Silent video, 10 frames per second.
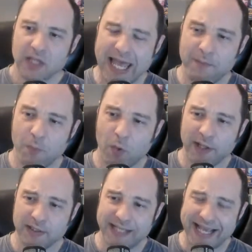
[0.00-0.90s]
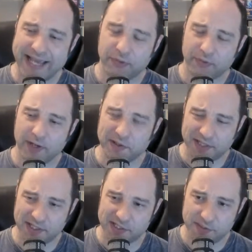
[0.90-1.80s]
M1K3, which
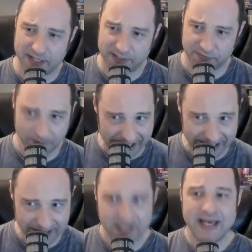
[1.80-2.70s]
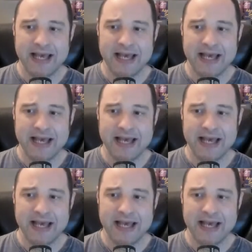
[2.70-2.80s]
I think stands for Mike.